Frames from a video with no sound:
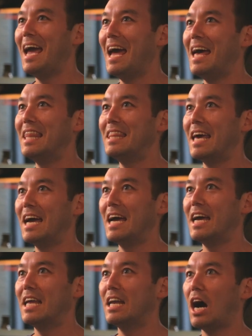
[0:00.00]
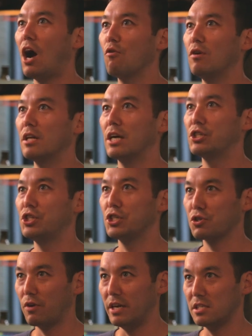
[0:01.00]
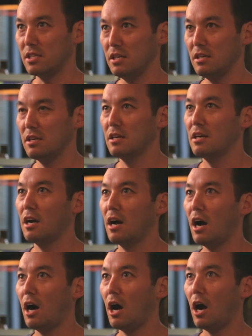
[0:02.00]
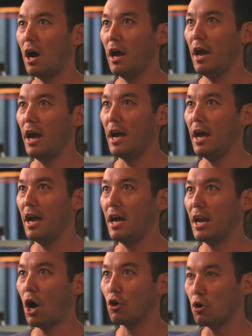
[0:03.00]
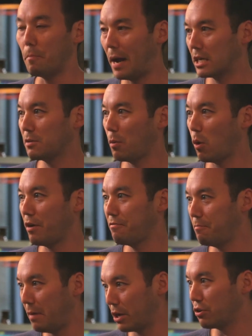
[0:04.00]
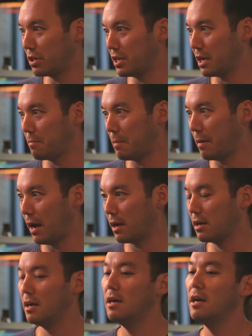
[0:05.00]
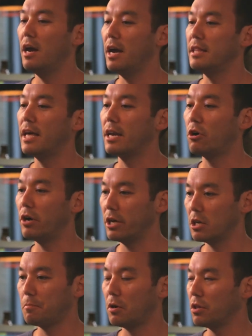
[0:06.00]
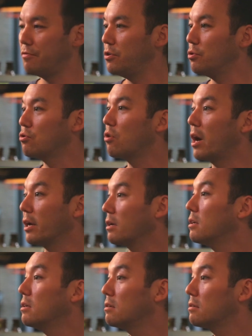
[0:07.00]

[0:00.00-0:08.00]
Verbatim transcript: And then I'll realize she's crazy. Mm-hmm and I'll go back to my wife, mm -hmm. beg her mm-hmm. to take me back, and then I'll end up on The View crying.